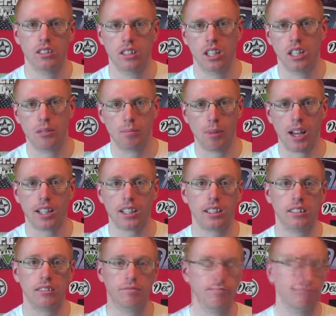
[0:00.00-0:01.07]
He's back.
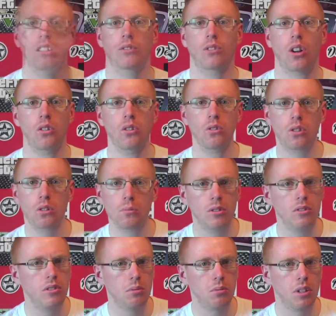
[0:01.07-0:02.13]
You've got a
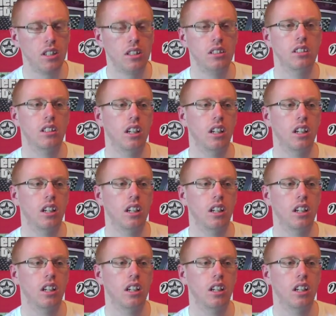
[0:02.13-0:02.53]
newcomer as well.